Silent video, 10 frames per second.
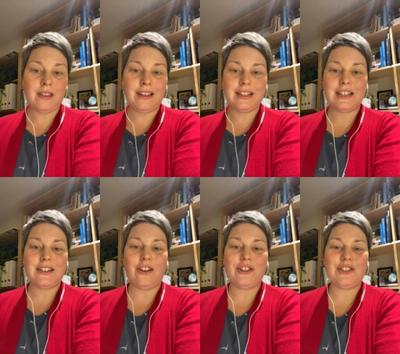There's
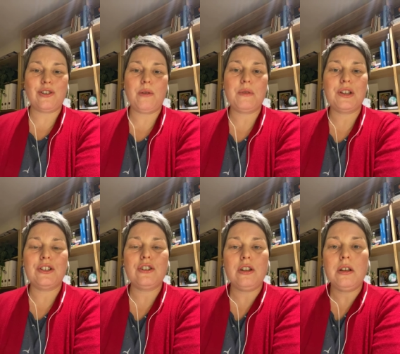a lot Zoom can
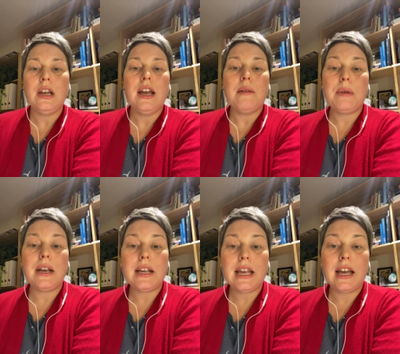do, but
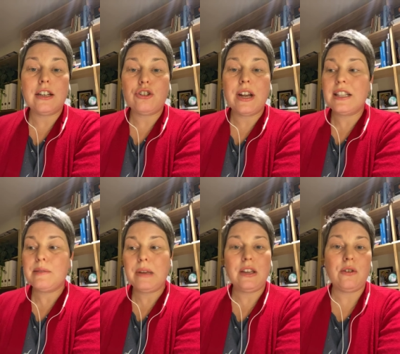it can't
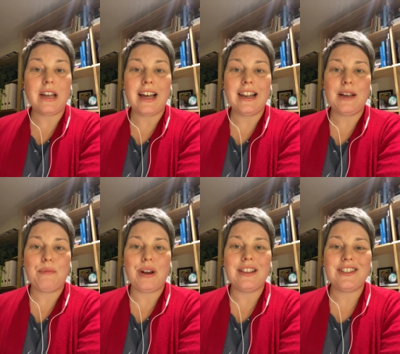transmit your garlic
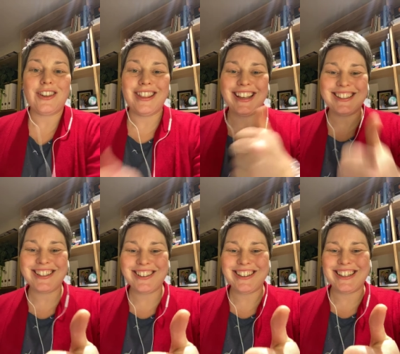breath, so that's
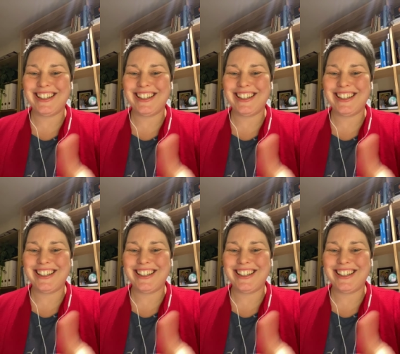good.